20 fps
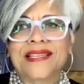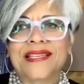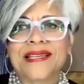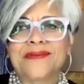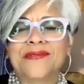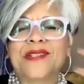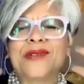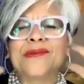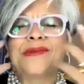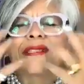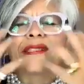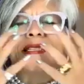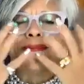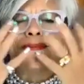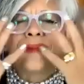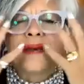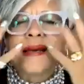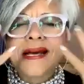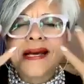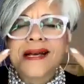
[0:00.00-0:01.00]
them to
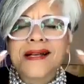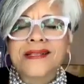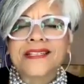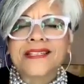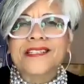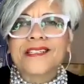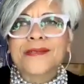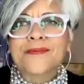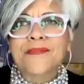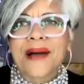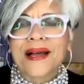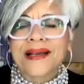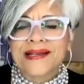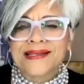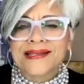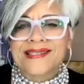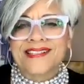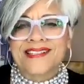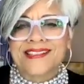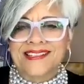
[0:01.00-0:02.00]
smell the
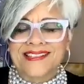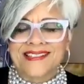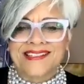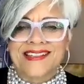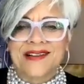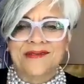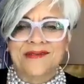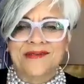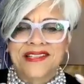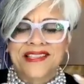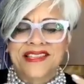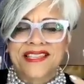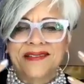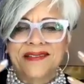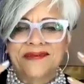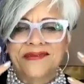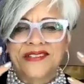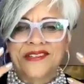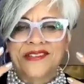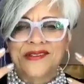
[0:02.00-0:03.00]
spices. I want
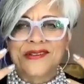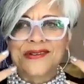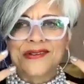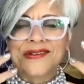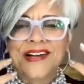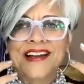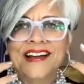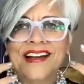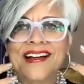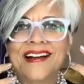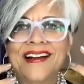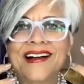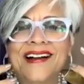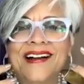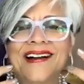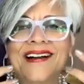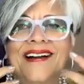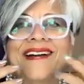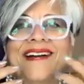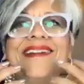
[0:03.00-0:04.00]
them to,
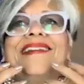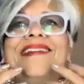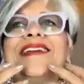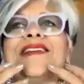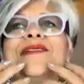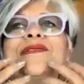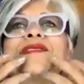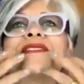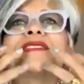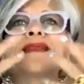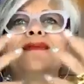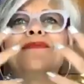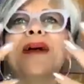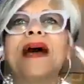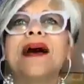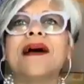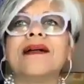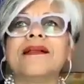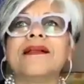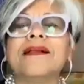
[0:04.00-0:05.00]

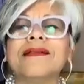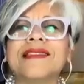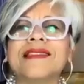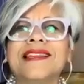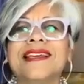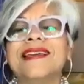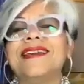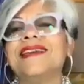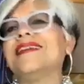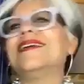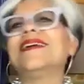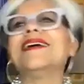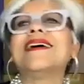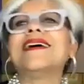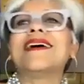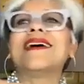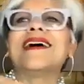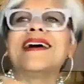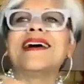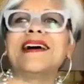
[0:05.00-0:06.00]
smell the
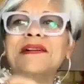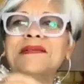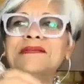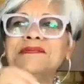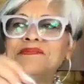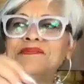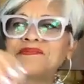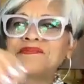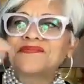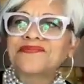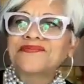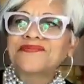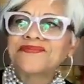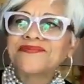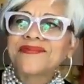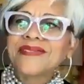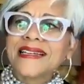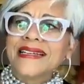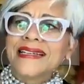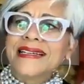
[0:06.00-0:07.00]

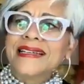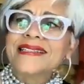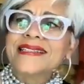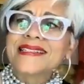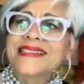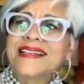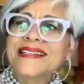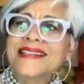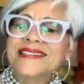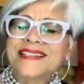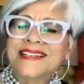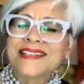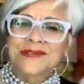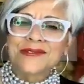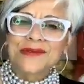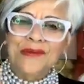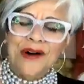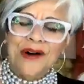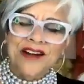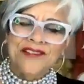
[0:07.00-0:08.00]
incense that
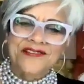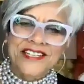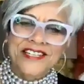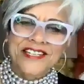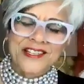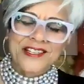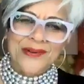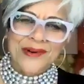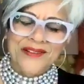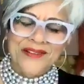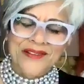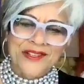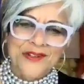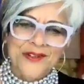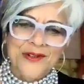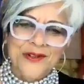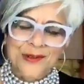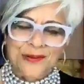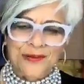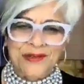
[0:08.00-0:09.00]
is wafting throughout the
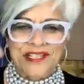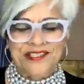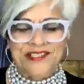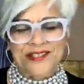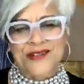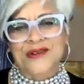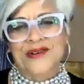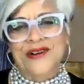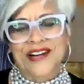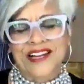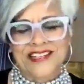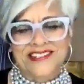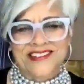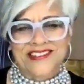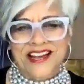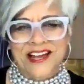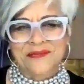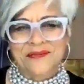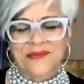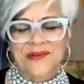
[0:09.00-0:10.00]
jewelry store in
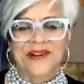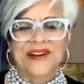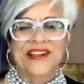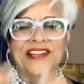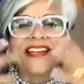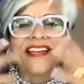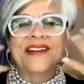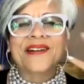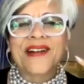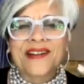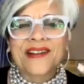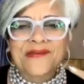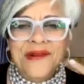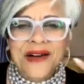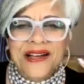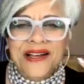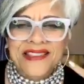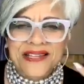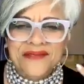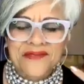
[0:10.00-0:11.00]
Jaipur. I
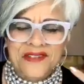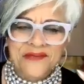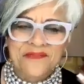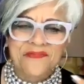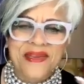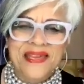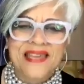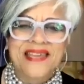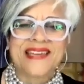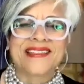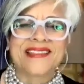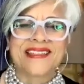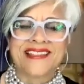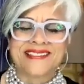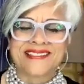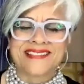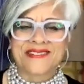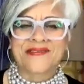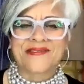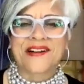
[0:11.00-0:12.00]
want them to be in
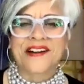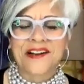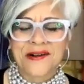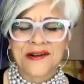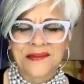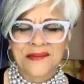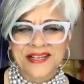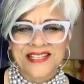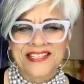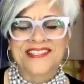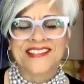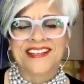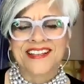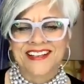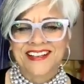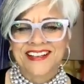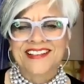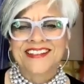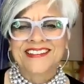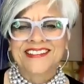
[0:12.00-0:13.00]
these environments.
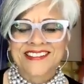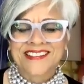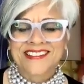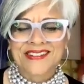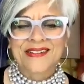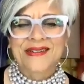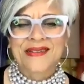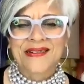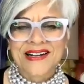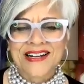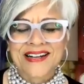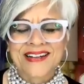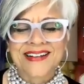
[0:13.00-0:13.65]
So,